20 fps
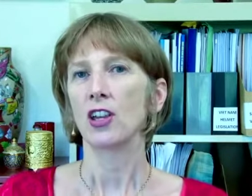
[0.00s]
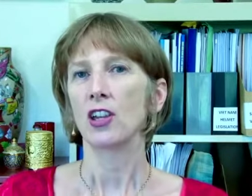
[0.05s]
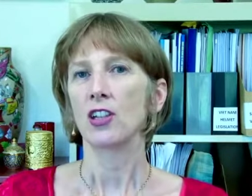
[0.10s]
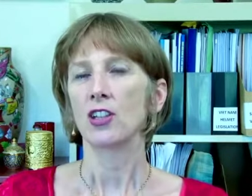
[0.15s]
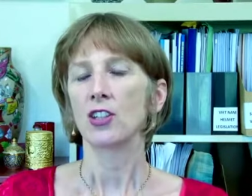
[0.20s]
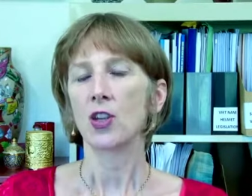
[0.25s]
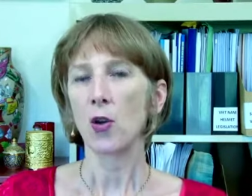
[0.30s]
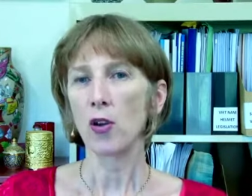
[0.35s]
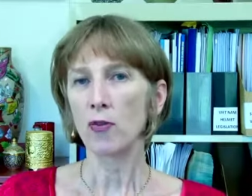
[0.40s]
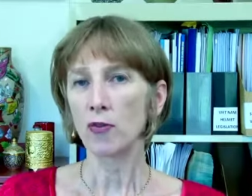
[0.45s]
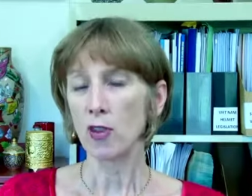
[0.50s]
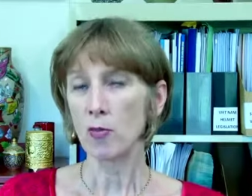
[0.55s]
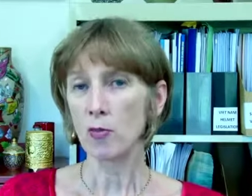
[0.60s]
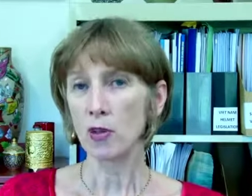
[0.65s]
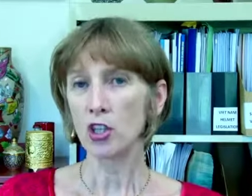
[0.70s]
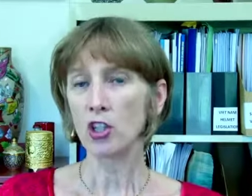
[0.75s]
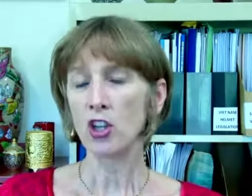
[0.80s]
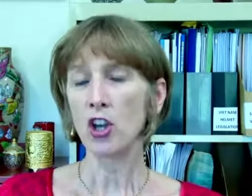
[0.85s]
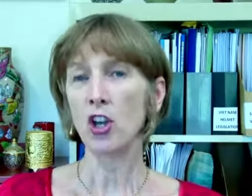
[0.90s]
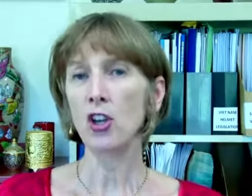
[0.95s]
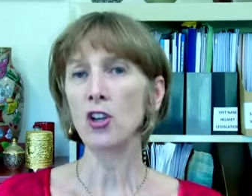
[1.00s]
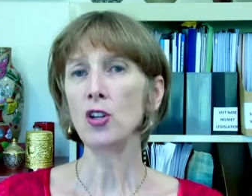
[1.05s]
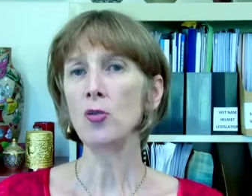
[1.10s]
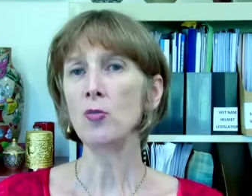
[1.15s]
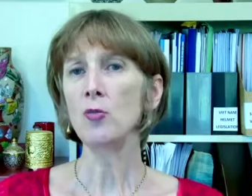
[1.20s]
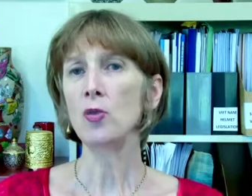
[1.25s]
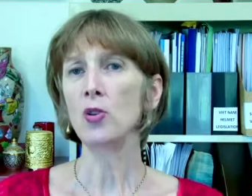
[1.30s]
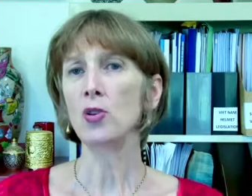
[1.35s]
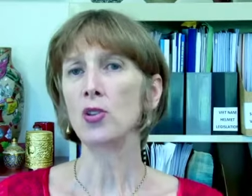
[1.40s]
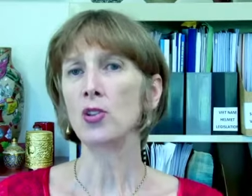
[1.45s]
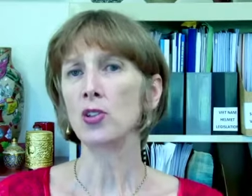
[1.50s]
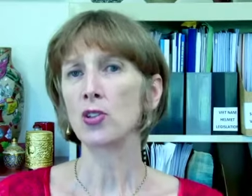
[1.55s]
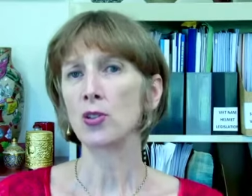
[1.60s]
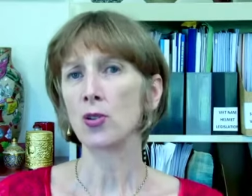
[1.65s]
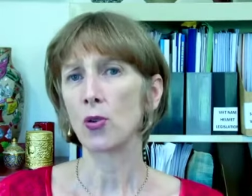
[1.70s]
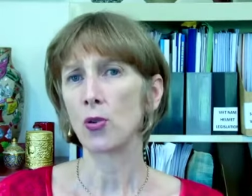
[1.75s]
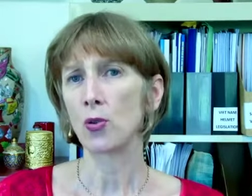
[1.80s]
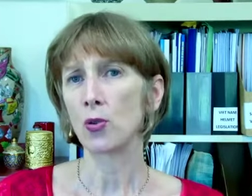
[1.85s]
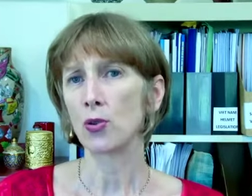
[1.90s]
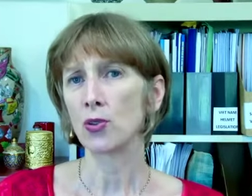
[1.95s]
So if the maternal mood
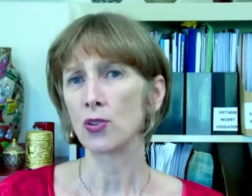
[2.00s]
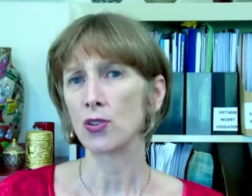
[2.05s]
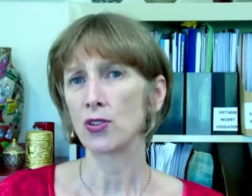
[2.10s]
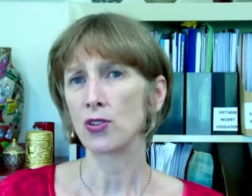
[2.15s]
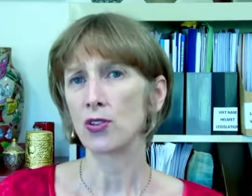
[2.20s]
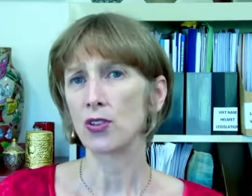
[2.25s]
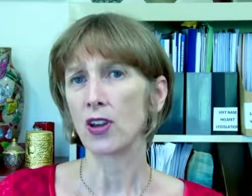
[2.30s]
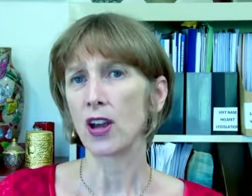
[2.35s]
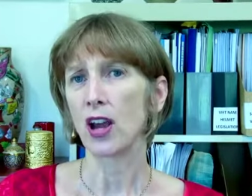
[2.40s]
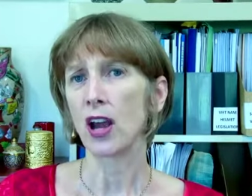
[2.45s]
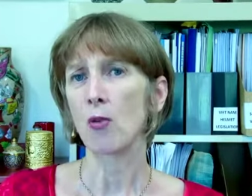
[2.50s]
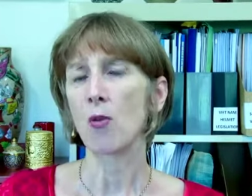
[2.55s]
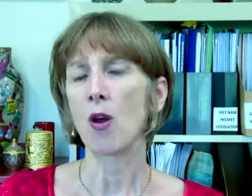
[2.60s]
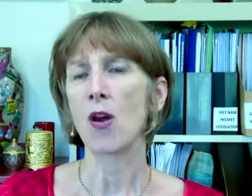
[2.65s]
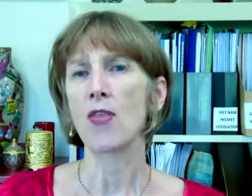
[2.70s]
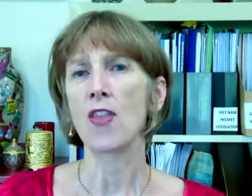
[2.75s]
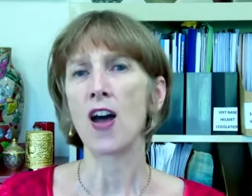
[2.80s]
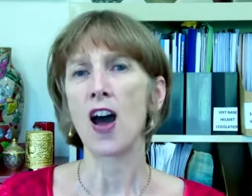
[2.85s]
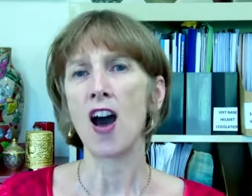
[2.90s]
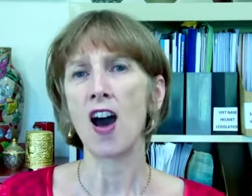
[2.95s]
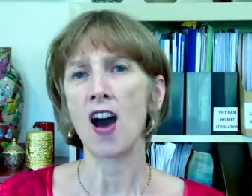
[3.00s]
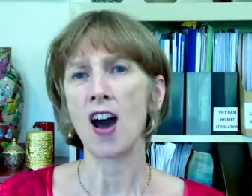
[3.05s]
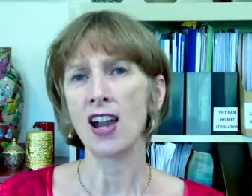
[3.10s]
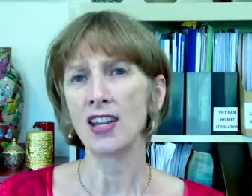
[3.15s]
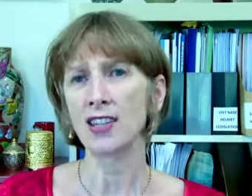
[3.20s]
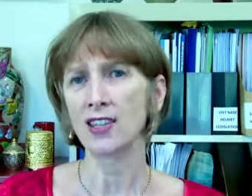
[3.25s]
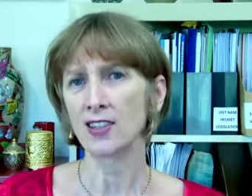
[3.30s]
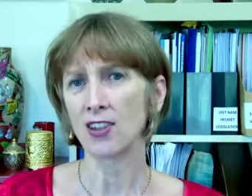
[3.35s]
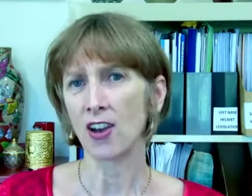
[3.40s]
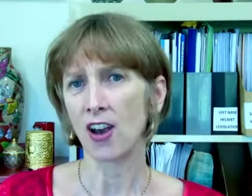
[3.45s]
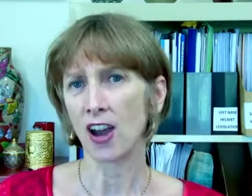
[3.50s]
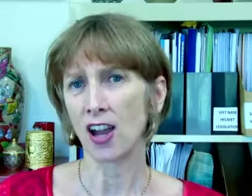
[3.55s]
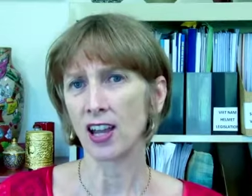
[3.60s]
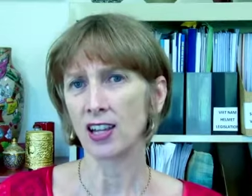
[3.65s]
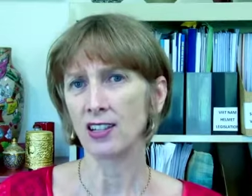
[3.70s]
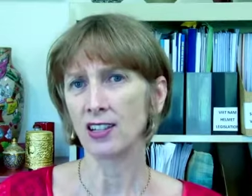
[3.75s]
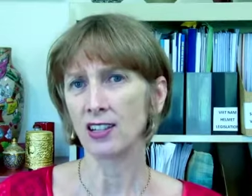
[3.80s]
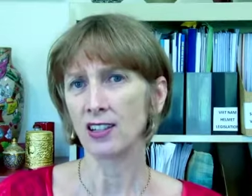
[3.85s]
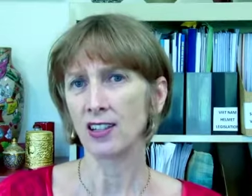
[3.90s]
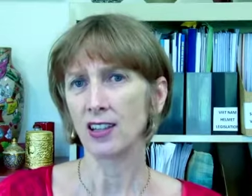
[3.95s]
scores are on the high
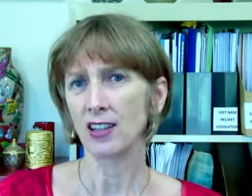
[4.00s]
side,